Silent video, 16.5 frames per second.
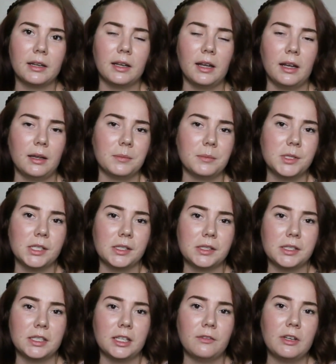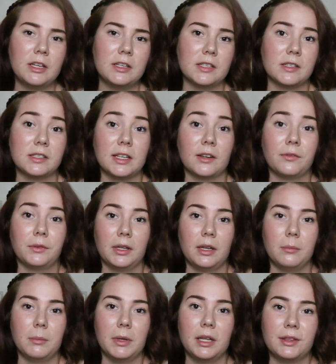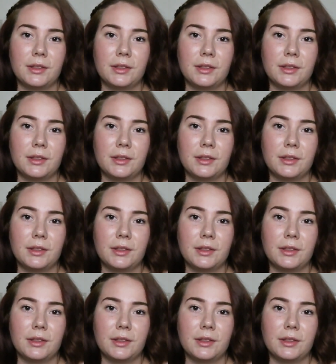uh, sensitivities is definitely a myth.